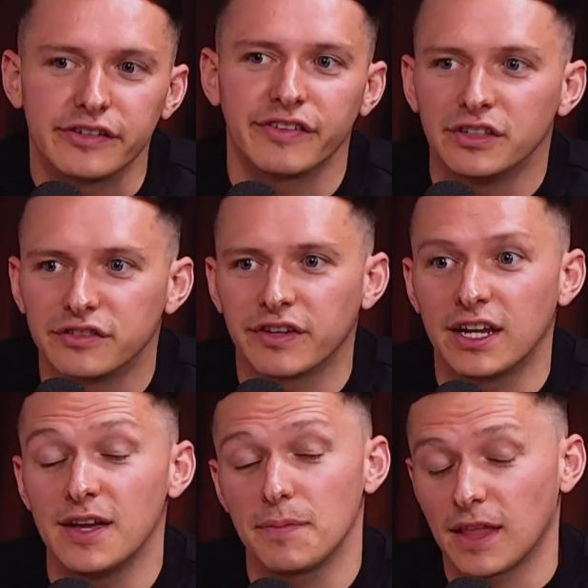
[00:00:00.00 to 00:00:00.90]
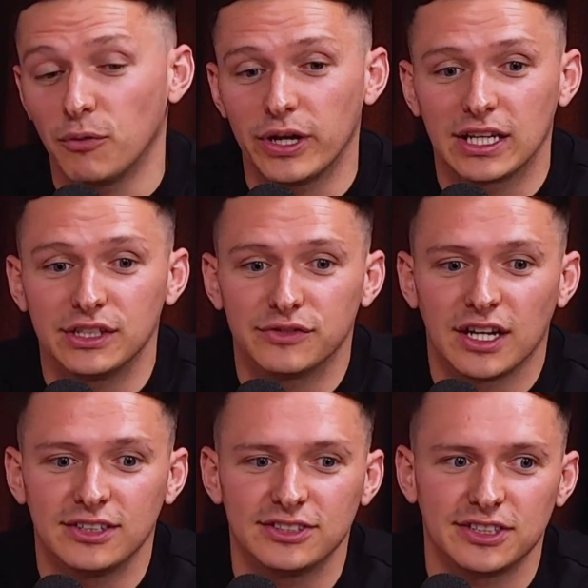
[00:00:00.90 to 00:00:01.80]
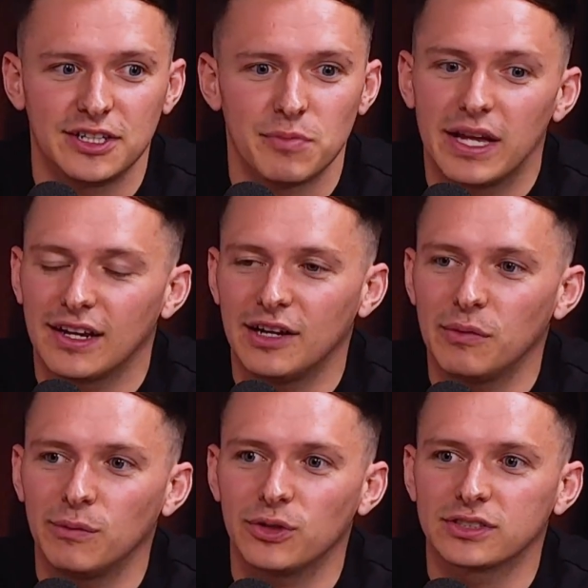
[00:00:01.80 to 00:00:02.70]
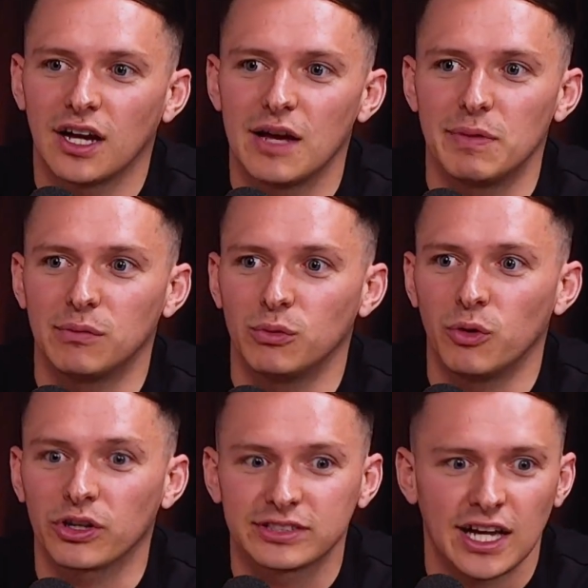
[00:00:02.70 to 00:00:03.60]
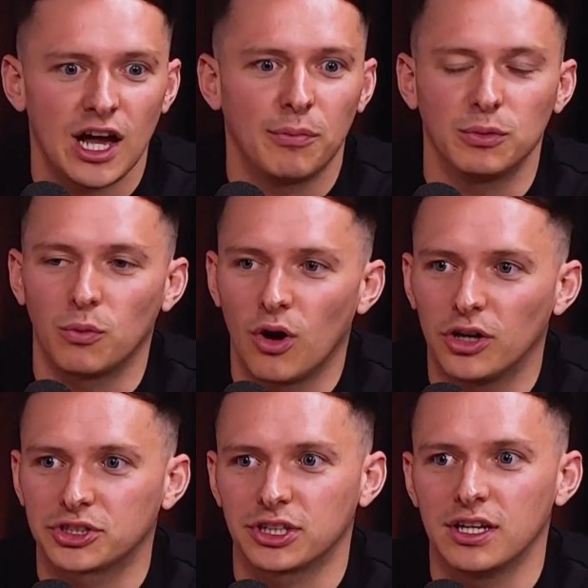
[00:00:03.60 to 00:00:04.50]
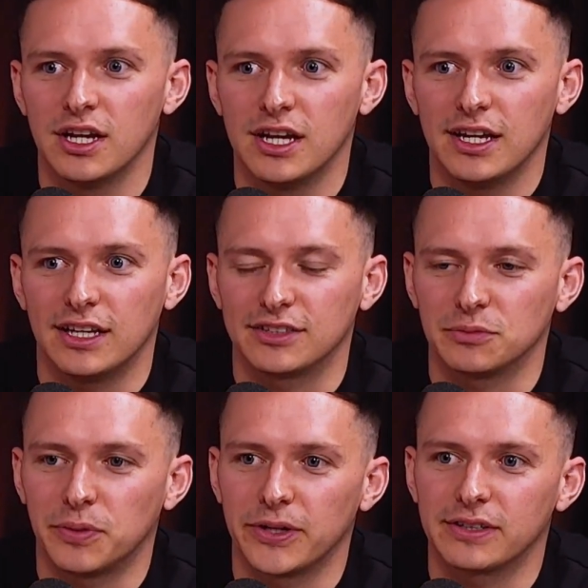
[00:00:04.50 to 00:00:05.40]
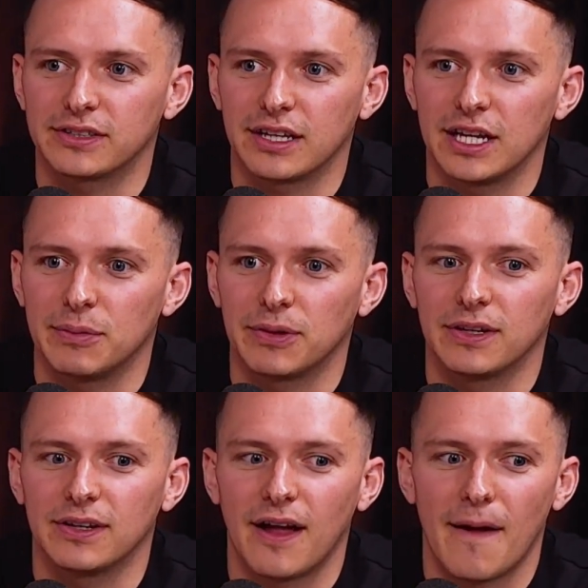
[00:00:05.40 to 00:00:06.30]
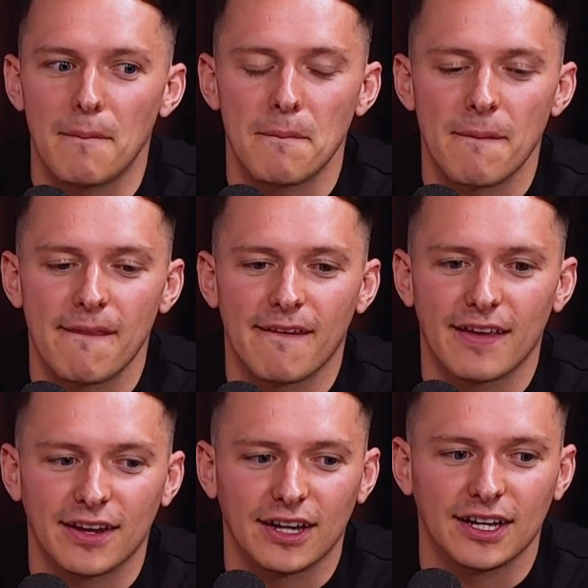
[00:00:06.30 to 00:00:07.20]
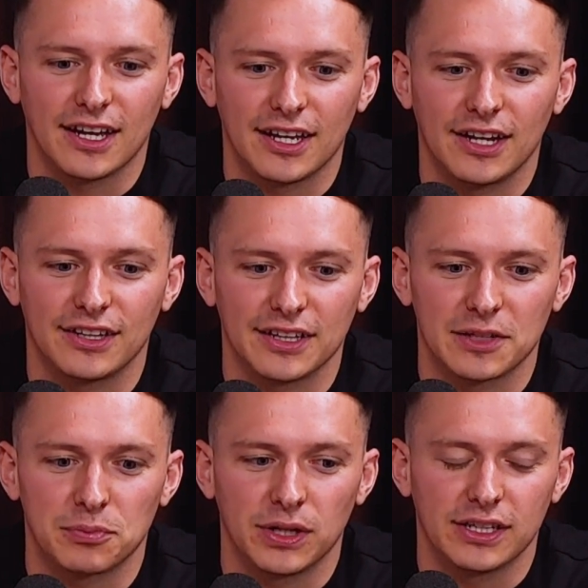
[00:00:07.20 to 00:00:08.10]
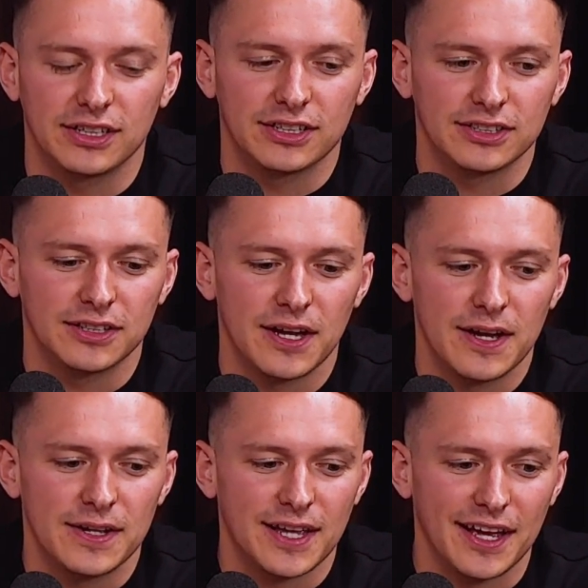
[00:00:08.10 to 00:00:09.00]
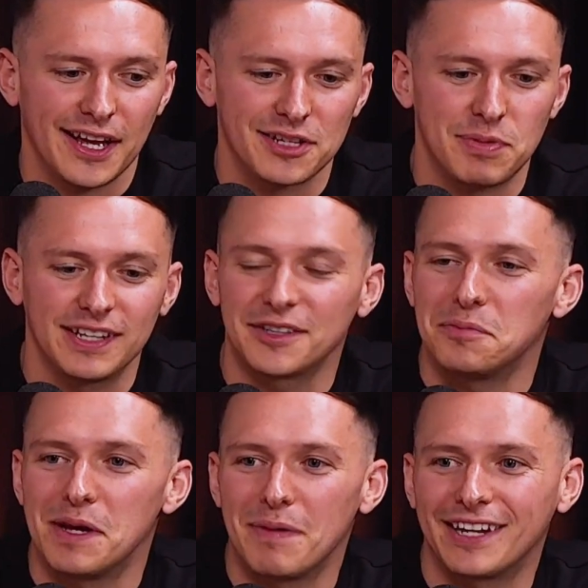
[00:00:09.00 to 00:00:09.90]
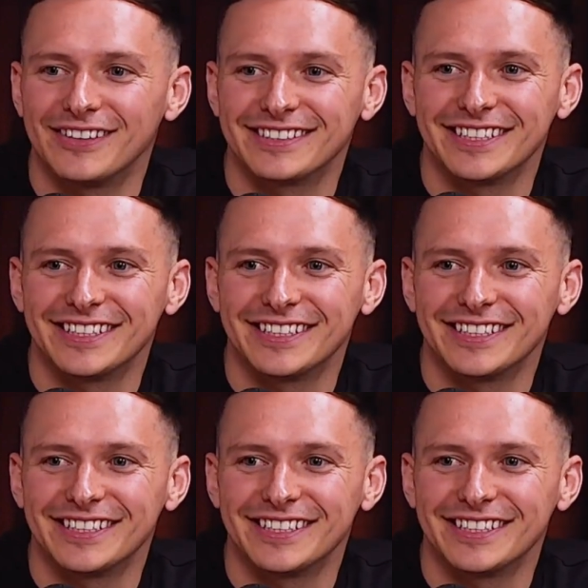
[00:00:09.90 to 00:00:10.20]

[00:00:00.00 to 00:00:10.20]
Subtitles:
And what England have done is made it a little bit more exciting. People want to stay up and watch, and it doesn't put you to sleep. And I think that's brilliant. And it has been a good bit of banter, isn't it?